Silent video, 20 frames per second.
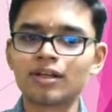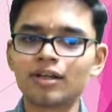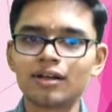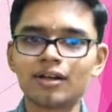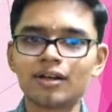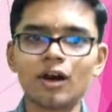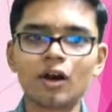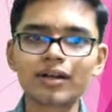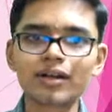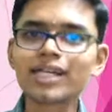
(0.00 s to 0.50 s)

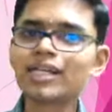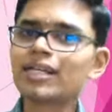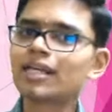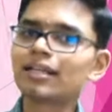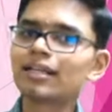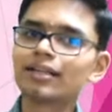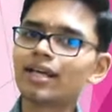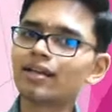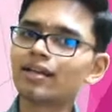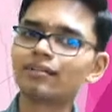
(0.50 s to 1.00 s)
Alright,
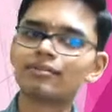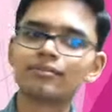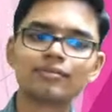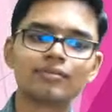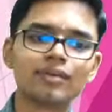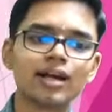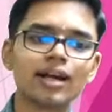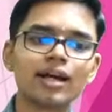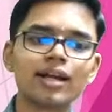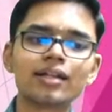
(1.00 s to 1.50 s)
then
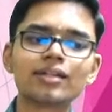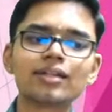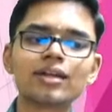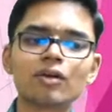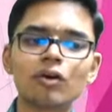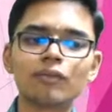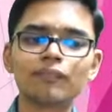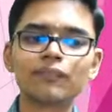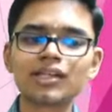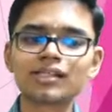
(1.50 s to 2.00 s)
another
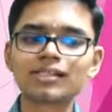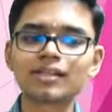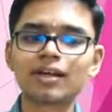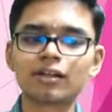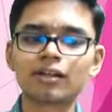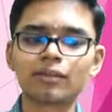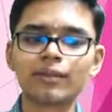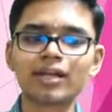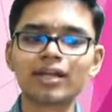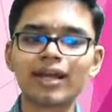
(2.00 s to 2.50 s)
obvious
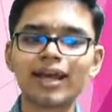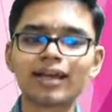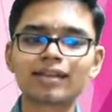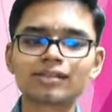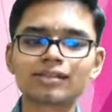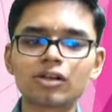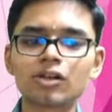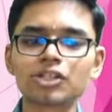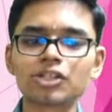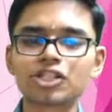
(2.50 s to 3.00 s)
argument,
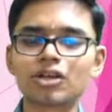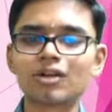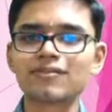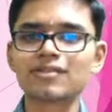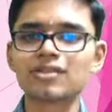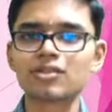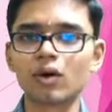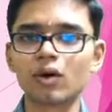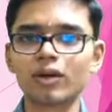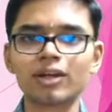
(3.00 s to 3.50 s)
exhaustion of
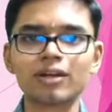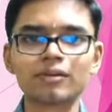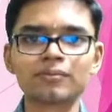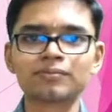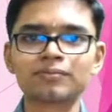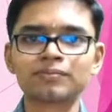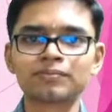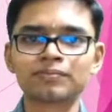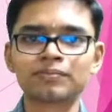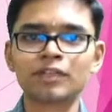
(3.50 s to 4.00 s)
soil.
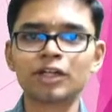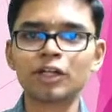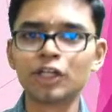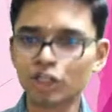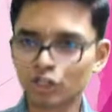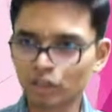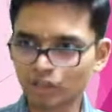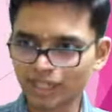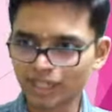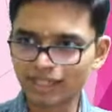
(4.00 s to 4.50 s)

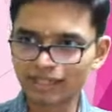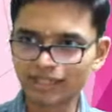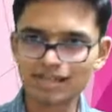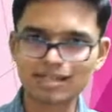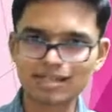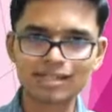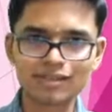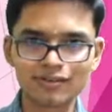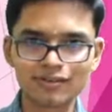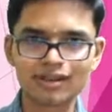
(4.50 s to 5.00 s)
Due to the
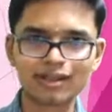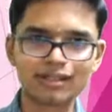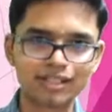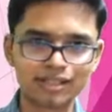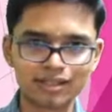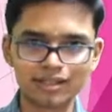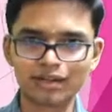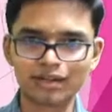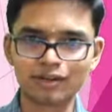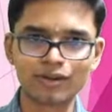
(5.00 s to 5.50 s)
intensive
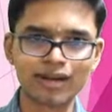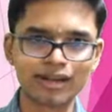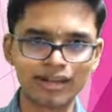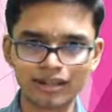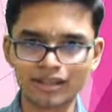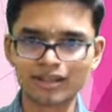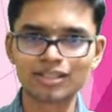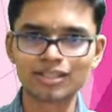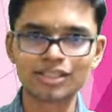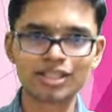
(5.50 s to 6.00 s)

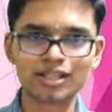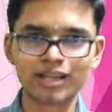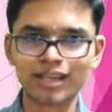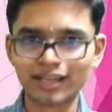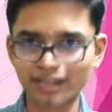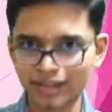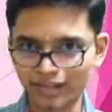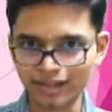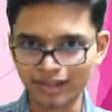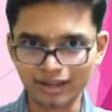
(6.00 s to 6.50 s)
agriculture
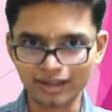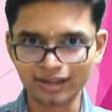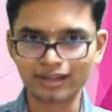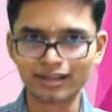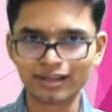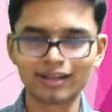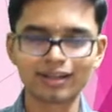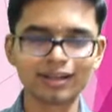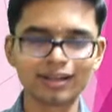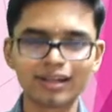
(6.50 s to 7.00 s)
again and
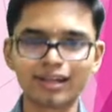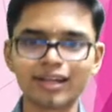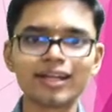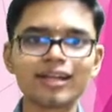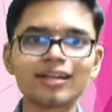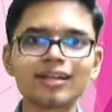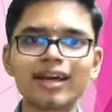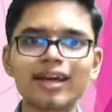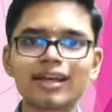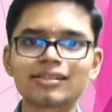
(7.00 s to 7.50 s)
again and
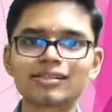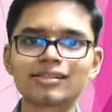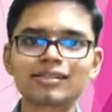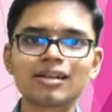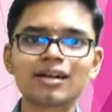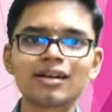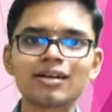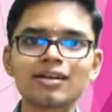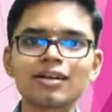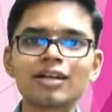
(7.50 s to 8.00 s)
again,
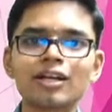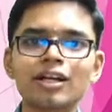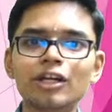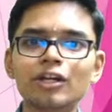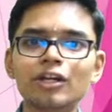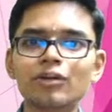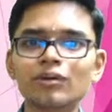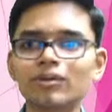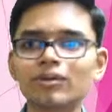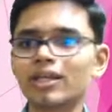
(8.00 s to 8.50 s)
etc.,
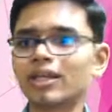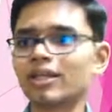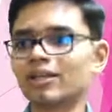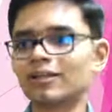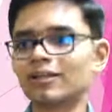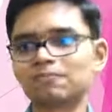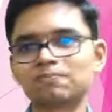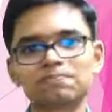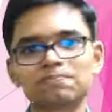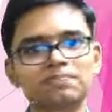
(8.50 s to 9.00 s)
due to
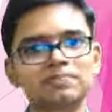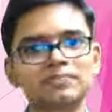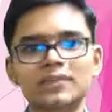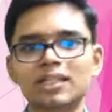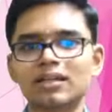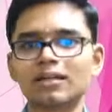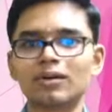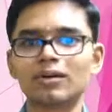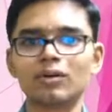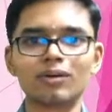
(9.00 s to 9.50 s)
the
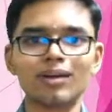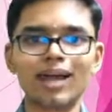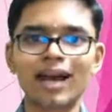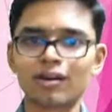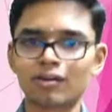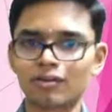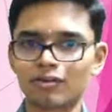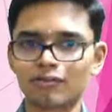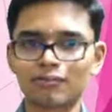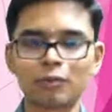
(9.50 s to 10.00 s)

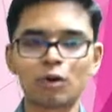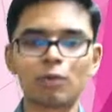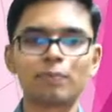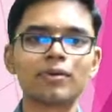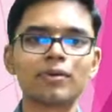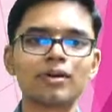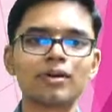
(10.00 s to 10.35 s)
lack of proper